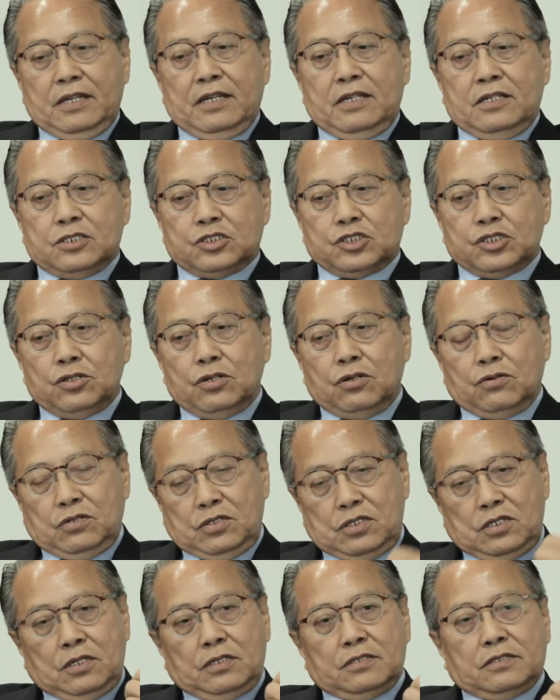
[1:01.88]
so
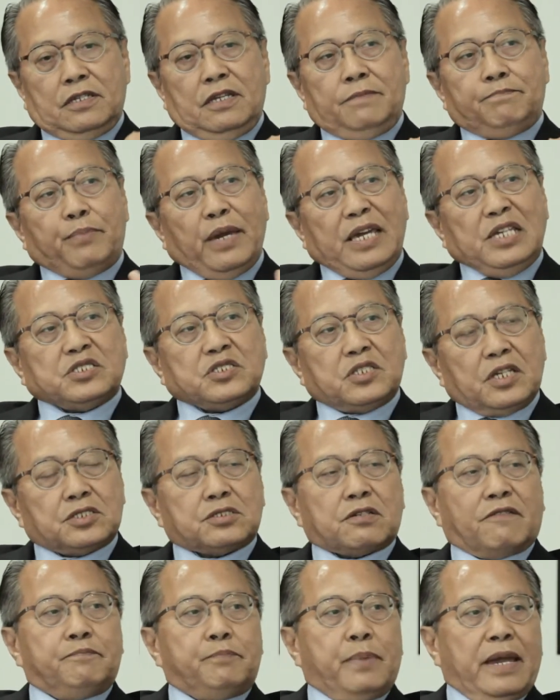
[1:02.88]
the
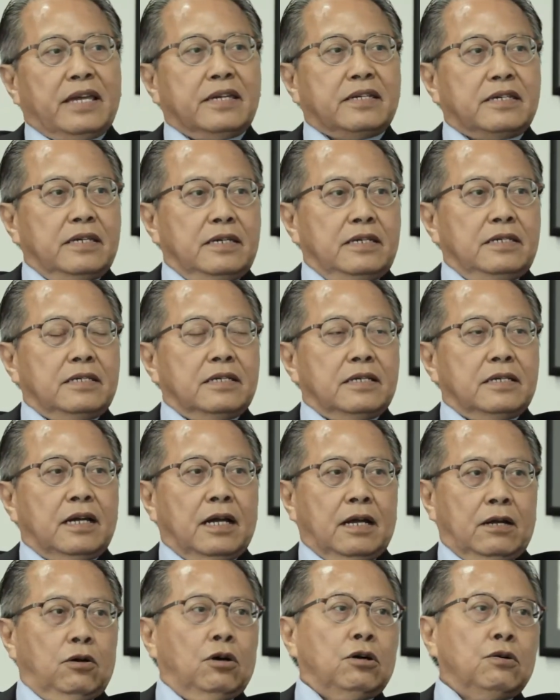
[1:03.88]
basics of banking
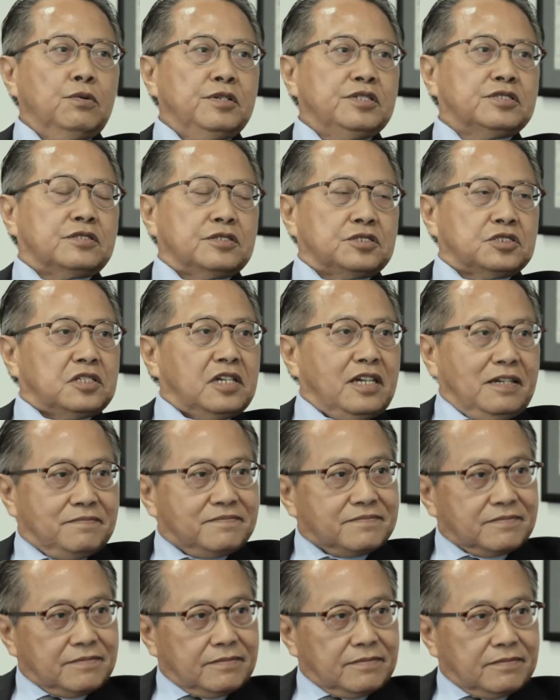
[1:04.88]
are always the same.
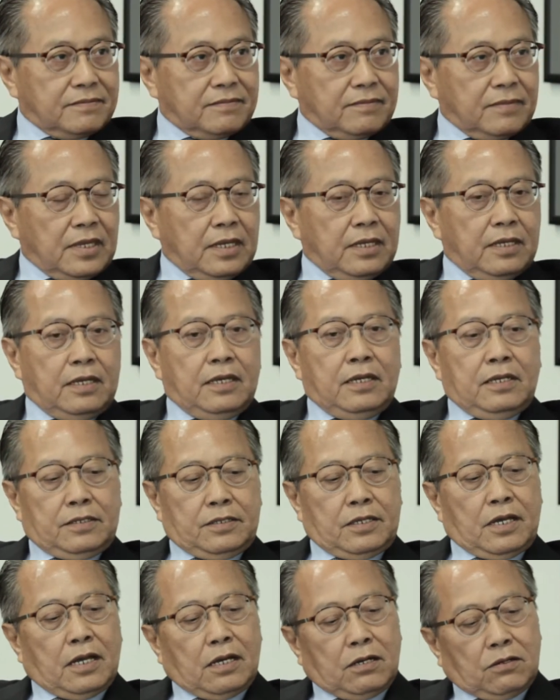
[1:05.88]

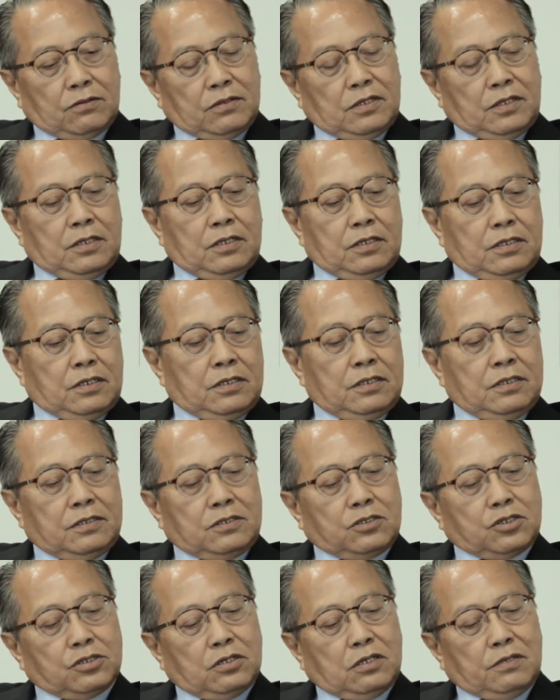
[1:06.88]
Now, in
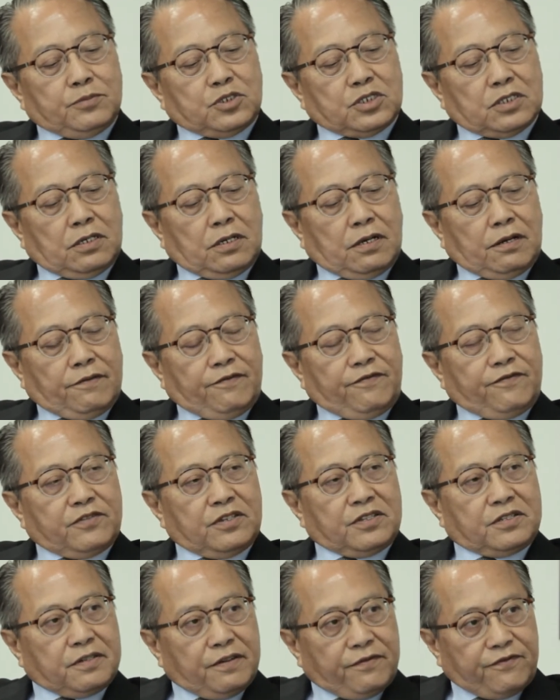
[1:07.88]
terms of
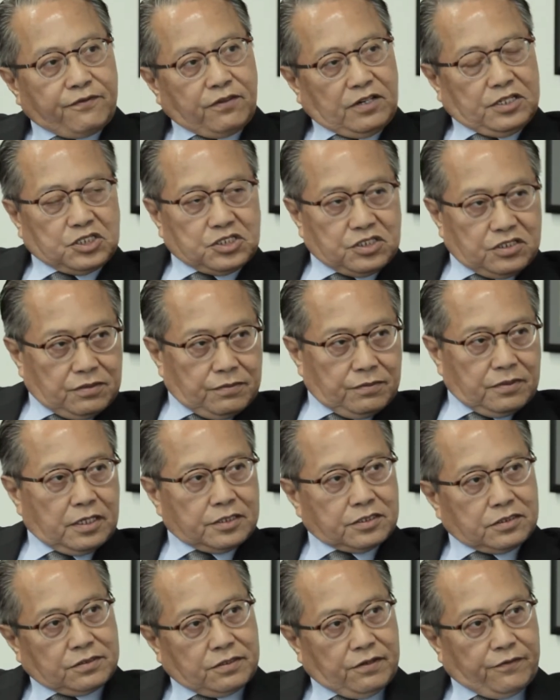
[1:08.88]
the difference,
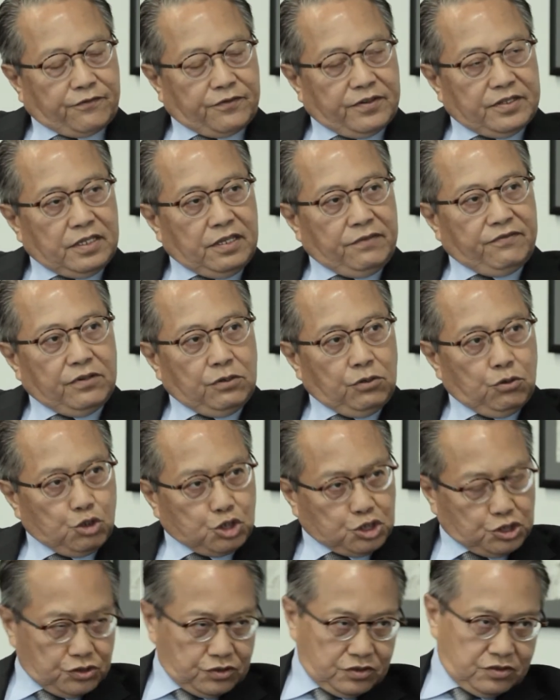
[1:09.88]
there's different
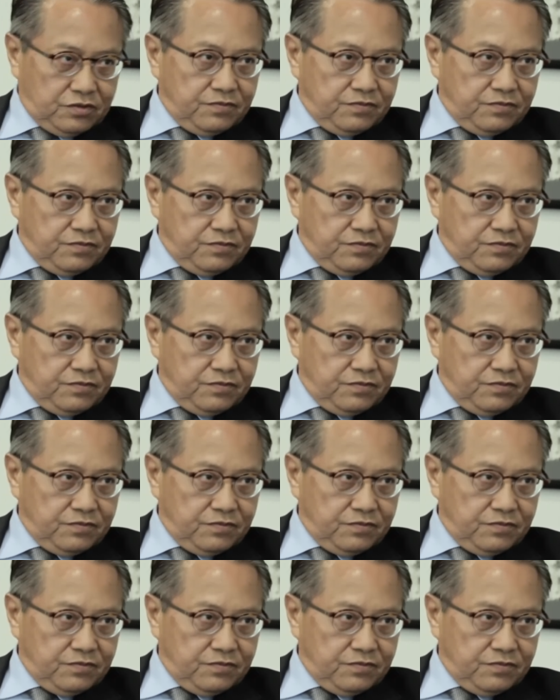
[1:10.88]
evolution.